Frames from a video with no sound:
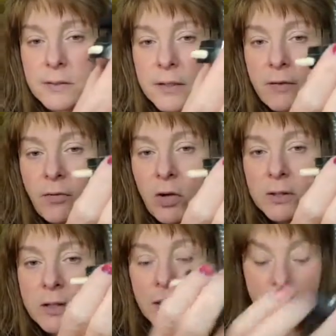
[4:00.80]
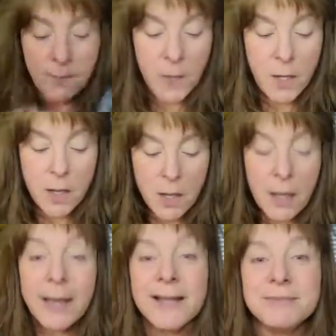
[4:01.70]
It's like a frog tongue.
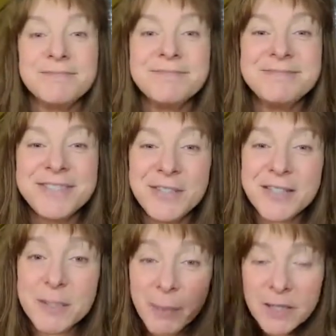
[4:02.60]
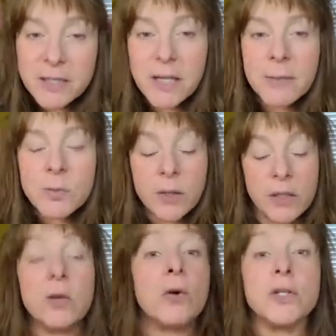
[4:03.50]
Use the sponge that comes with
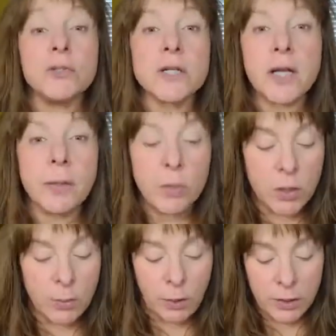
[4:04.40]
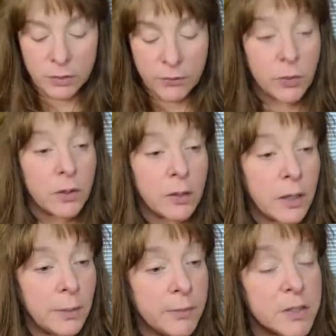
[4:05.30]
it, or use a kabuki brush. For
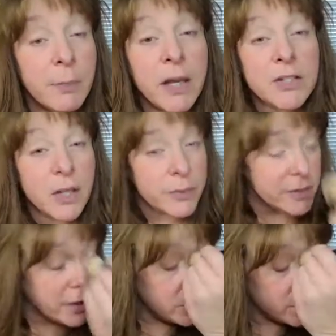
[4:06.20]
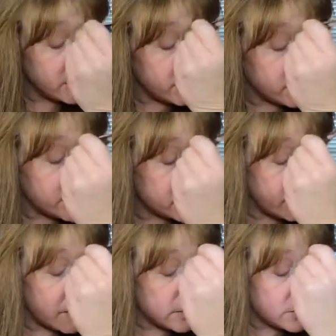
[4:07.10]
the sponge, I would say using it with the
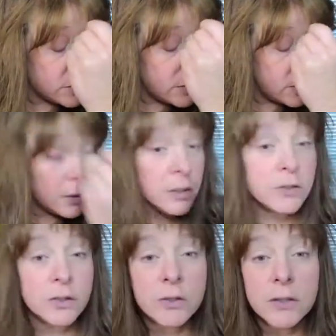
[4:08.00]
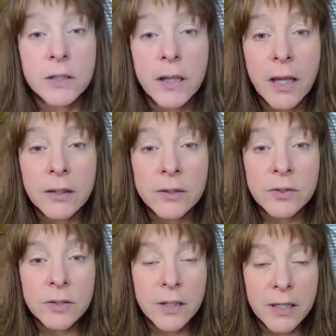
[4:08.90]
sponge. Did you see that? Did
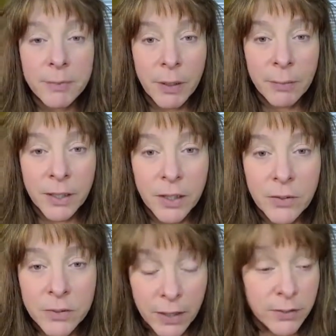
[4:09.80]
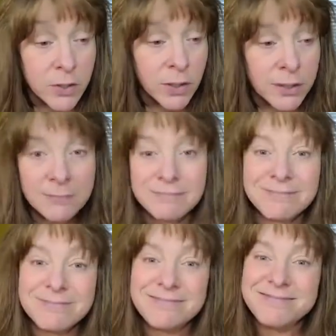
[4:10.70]
you see that spot on my nose? Now it's gone.
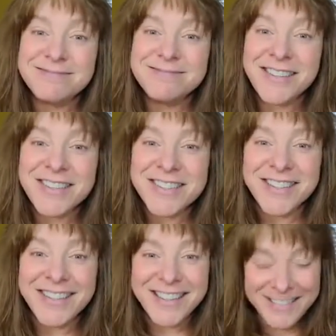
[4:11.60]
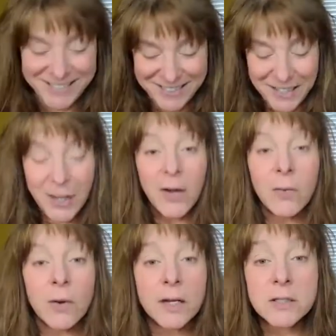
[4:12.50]
Now it's gone.
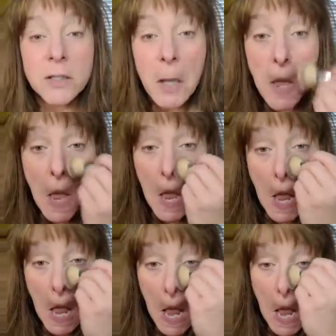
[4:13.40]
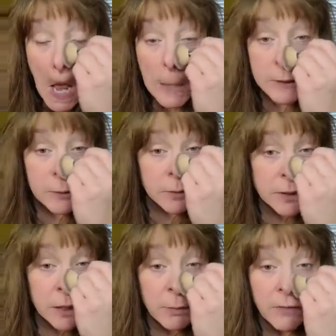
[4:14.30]
Watch. Let's do one
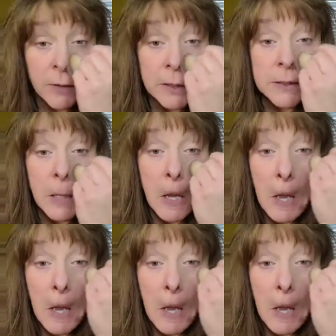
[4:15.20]
side of my face.